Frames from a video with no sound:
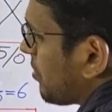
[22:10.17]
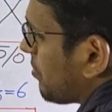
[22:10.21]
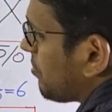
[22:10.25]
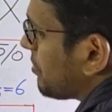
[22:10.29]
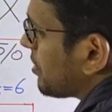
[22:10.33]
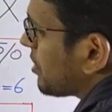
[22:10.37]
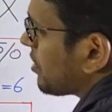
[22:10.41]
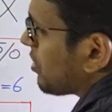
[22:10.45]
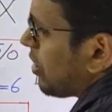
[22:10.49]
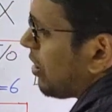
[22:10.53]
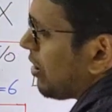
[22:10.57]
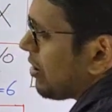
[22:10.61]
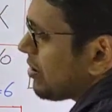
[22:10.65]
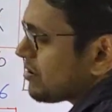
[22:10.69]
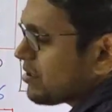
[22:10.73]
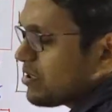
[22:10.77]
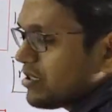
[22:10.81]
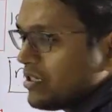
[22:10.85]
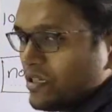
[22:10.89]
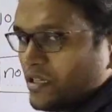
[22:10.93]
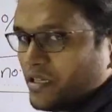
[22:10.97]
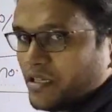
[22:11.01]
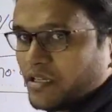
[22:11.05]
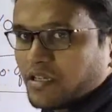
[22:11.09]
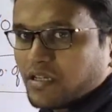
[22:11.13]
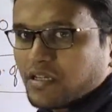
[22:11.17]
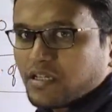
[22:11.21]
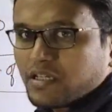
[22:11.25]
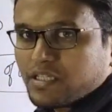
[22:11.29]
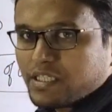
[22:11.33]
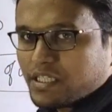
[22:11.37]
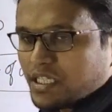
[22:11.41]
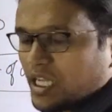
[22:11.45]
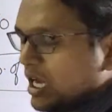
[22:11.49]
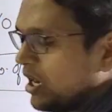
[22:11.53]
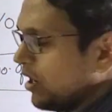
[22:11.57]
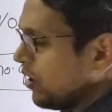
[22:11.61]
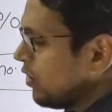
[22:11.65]
because
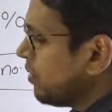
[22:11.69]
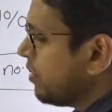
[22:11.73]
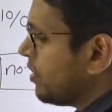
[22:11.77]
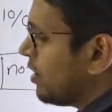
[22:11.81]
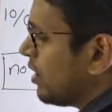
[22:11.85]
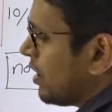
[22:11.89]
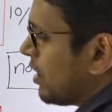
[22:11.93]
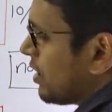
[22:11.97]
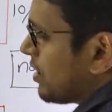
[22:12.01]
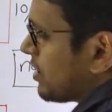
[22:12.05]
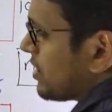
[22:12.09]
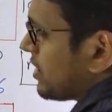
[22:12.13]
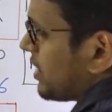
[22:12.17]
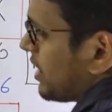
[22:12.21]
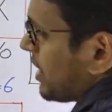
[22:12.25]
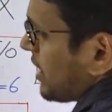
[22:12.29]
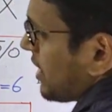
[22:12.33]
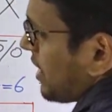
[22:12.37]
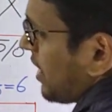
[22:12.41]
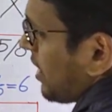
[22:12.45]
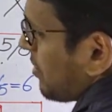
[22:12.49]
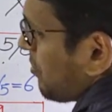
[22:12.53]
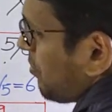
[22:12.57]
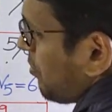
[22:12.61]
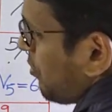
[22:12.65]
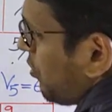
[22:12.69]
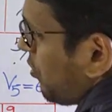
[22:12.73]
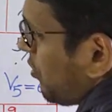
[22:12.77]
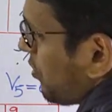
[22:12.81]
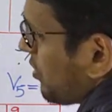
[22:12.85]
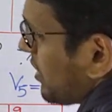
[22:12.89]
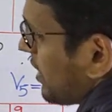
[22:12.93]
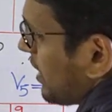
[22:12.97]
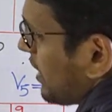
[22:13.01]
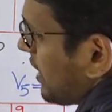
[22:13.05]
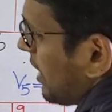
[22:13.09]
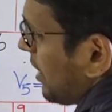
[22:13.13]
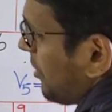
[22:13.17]
now there are
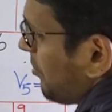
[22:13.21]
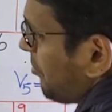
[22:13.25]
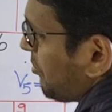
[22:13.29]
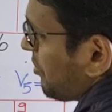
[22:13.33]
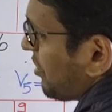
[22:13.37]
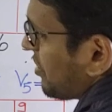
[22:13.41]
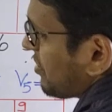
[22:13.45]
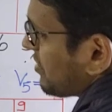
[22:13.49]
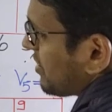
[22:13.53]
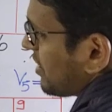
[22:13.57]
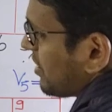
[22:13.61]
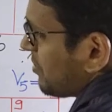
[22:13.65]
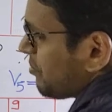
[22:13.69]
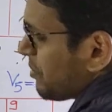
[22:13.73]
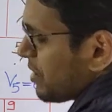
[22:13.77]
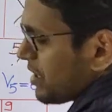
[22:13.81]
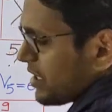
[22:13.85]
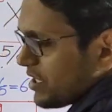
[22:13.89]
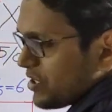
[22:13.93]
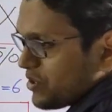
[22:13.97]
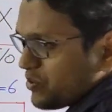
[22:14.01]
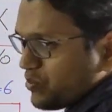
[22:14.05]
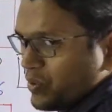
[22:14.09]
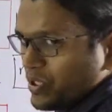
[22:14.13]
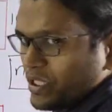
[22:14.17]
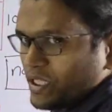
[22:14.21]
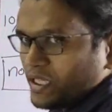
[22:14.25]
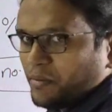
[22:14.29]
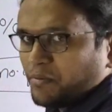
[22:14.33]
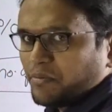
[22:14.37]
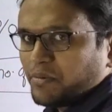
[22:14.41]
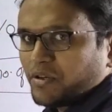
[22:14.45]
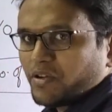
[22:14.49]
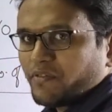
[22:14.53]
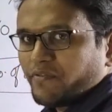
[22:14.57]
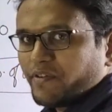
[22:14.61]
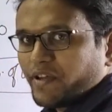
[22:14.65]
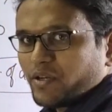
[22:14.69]
more than m plus n minus 1
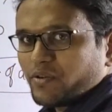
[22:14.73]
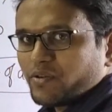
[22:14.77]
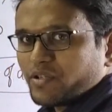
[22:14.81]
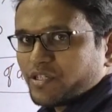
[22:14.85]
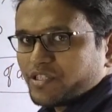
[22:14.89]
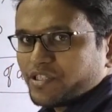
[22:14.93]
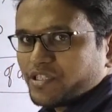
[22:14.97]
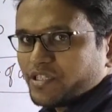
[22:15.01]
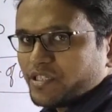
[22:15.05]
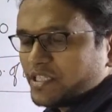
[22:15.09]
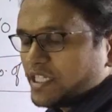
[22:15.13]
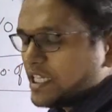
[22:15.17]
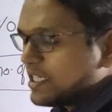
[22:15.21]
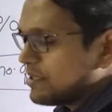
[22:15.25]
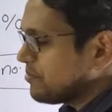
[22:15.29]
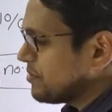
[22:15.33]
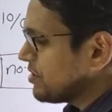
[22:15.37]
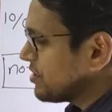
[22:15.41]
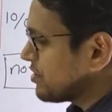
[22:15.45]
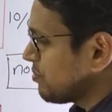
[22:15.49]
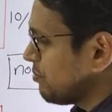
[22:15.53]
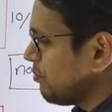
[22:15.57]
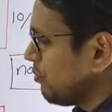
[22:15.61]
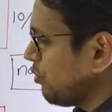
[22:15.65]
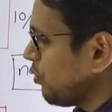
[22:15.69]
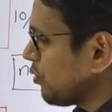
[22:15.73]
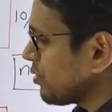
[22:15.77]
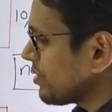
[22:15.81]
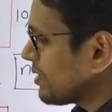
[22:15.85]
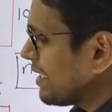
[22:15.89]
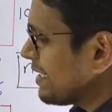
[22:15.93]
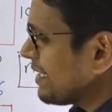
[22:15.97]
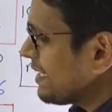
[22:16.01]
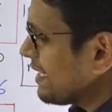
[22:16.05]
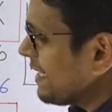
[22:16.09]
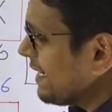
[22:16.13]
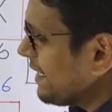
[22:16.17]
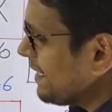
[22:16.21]
number of allocation. That means more
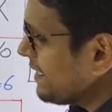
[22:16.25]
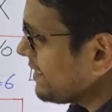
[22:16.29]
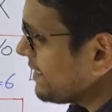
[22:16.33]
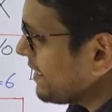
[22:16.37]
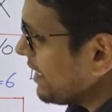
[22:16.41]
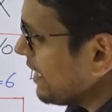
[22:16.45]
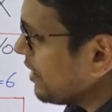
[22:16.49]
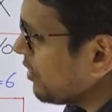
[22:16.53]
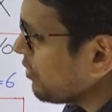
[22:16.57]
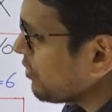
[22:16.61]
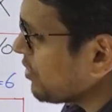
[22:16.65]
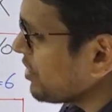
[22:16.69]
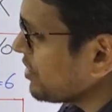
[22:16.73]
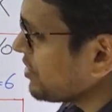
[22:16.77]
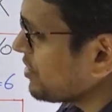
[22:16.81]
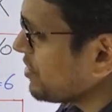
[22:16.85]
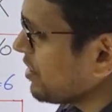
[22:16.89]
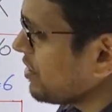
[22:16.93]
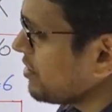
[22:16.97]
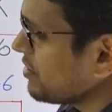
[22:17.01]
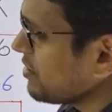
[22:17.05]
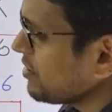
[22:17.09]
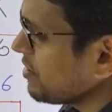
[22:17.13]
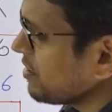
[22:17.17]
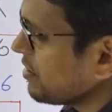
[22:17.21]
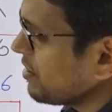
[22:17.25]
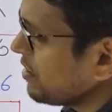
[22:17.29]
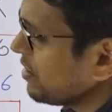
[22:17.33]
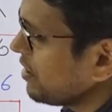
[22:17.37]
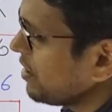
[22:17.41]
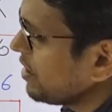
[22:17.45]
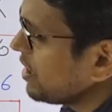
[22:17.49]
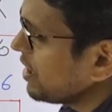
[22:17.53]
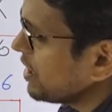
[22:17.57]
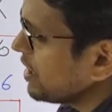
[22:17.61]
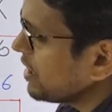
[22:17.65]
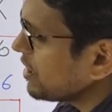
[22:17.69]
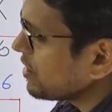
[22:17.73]
than 8 allocations
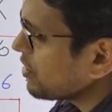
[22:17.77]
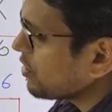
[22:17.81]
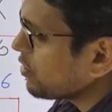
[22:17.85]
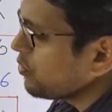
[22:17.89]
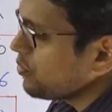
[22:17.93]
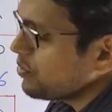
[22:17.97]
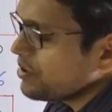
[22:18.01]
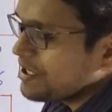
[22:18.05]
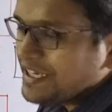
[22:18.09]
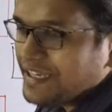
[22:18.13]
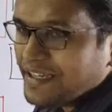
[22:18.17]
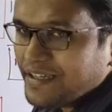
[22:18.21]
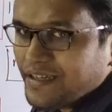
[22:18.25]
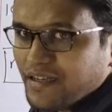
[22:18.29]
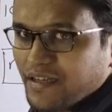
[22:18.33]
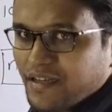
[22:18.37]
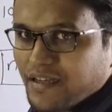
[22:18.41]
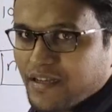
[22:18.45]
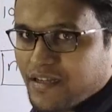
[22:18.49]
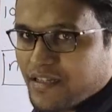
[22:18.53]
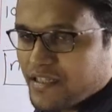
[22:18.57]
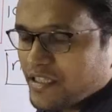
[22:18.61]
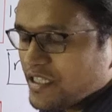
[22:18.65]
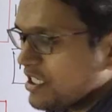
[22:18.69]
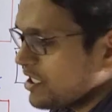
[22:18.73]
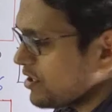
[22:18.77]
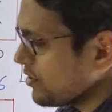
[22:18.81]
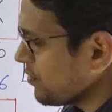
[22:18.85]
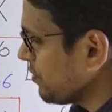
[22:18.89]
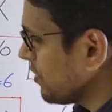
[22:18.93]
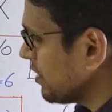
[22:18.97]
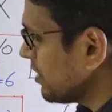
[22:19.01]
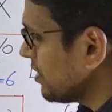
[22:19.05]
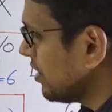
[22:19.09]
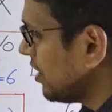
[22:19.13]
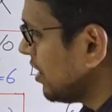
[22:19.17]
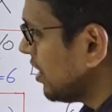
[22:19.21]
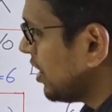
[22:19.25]
including this
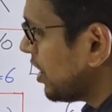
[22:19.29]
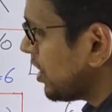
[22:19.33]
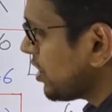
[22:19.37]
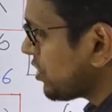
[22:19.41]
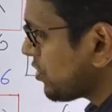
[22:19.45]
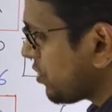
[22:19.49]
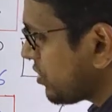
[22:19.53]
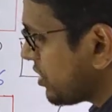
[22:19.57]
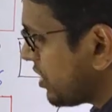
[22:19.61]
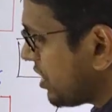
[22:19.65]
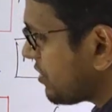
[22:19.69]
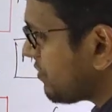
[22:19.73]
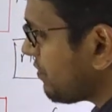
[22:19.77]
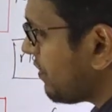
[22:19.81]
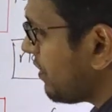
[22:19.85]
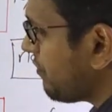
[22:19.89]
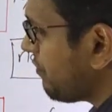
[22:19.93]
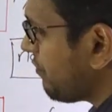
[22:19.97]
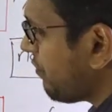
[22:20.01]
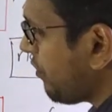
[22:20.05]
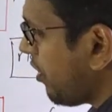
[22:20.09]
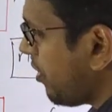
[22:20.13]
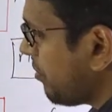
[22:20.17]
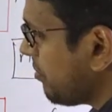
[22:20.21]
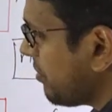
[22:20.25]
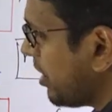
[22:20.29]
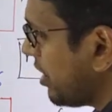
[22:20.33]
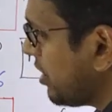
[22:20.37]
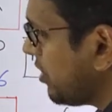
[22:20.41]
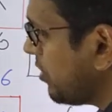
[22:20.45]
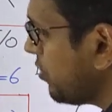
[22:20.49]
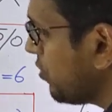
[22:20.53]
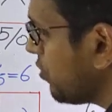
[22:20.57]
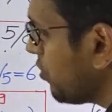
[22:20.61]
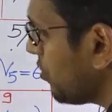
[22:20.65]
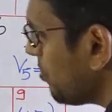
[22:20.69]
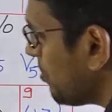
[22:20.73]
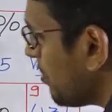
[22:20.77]
one. So this will form a
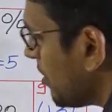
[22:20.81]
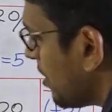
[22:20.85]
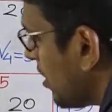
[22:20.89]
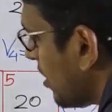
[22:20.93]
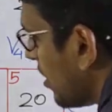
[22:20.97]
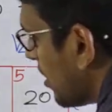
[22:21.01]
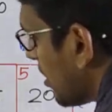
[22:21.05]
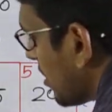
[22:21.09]
loop.